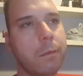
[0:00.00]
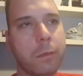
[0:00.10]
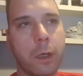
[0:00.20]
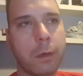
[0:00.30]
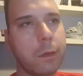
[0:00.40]

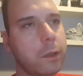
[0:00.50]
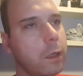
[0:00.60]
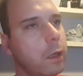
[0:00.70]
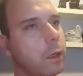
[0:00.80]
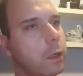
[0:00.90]
When I went to
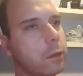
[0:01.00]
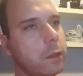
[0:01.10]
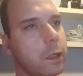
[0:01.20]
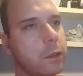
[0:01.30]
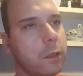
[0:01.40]
the eye doctor
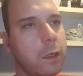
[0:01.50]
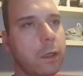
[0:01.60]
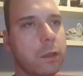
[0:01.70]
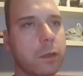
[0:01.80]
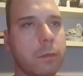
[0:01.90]

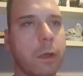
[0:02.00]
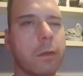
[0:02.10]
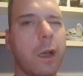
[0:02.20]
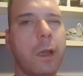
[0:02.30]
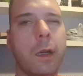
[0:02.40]
yesterday, so my
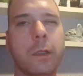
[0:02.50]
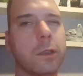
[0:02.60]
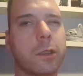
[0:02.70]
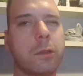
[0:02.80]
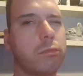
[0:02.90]
right eye
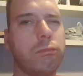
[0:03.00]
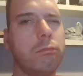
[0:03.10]
just